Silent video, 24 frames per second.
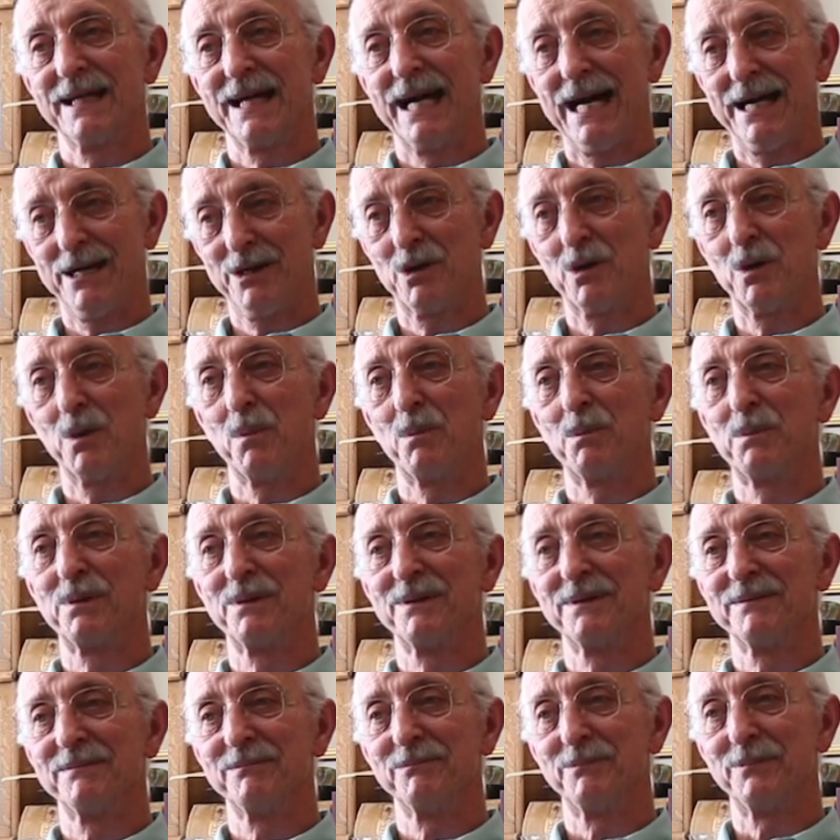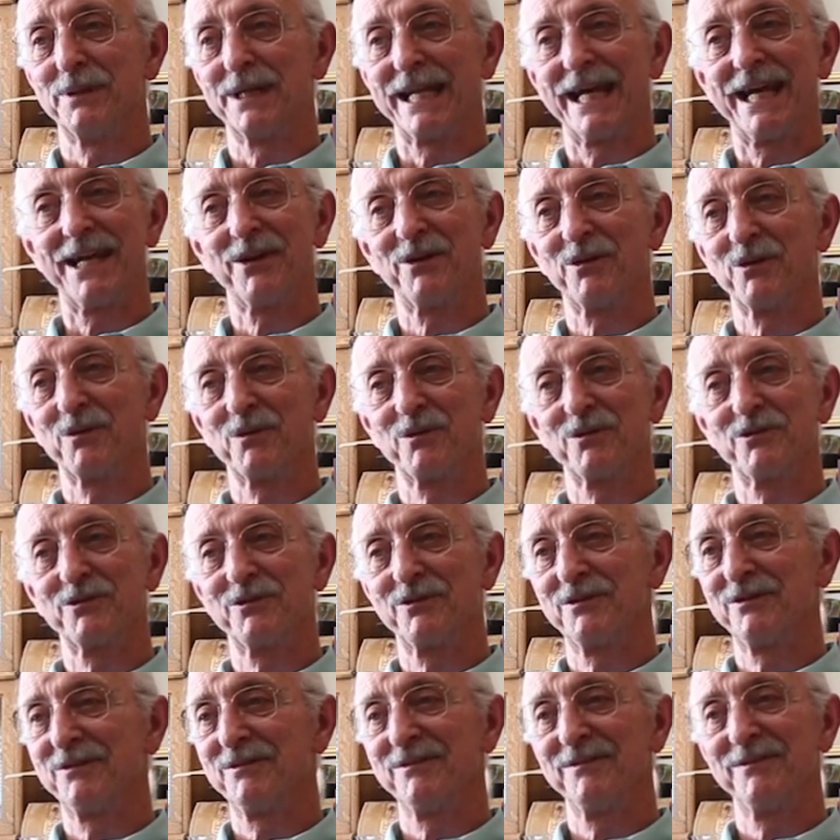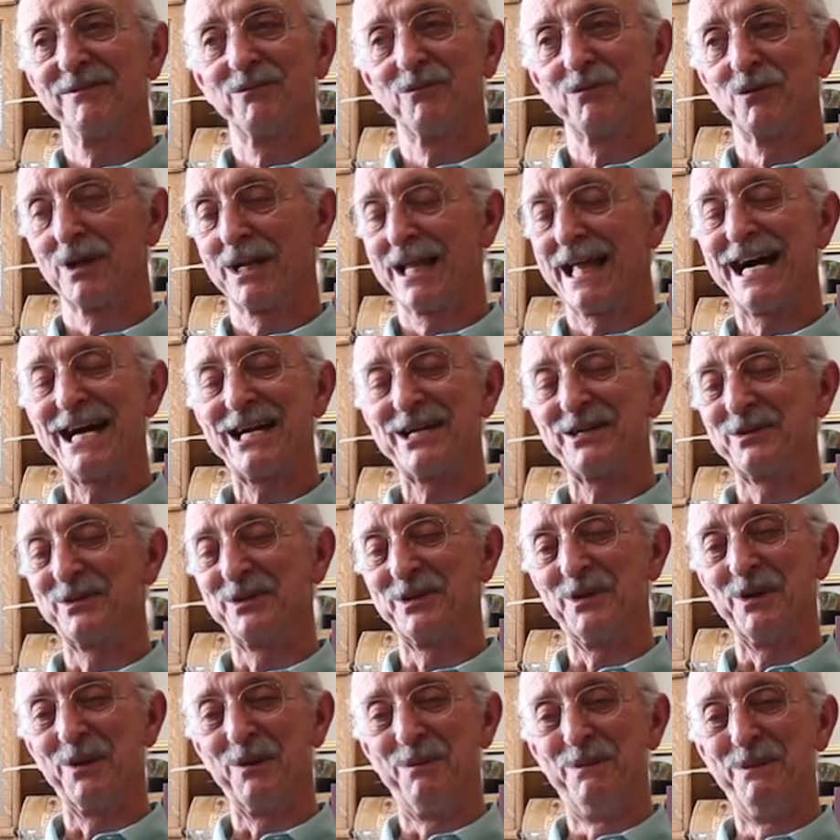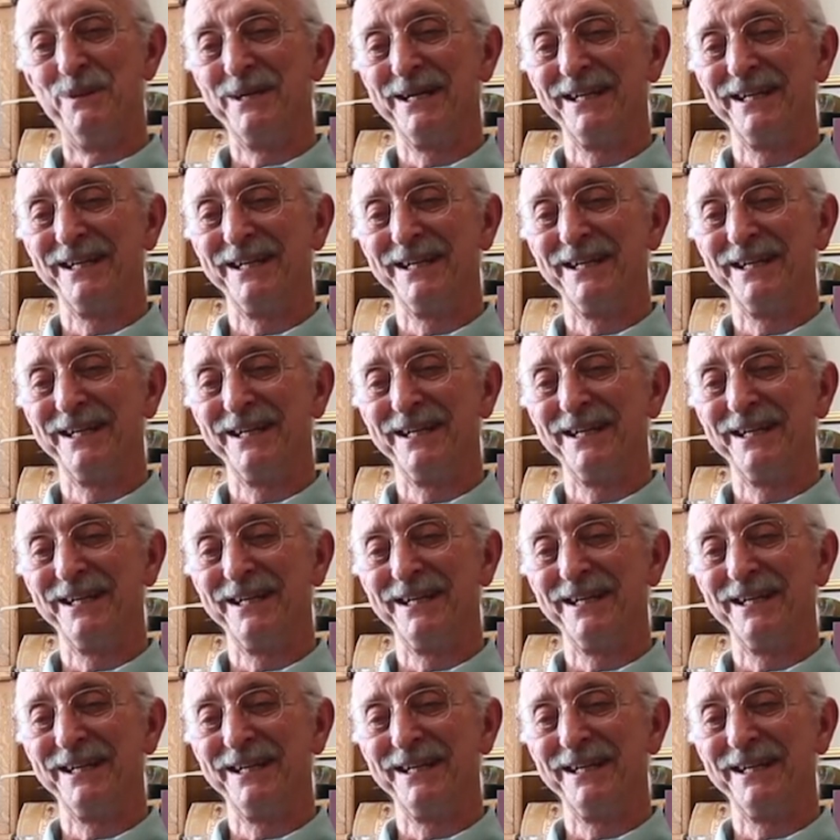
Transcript: I hope, but I don't rely on hope.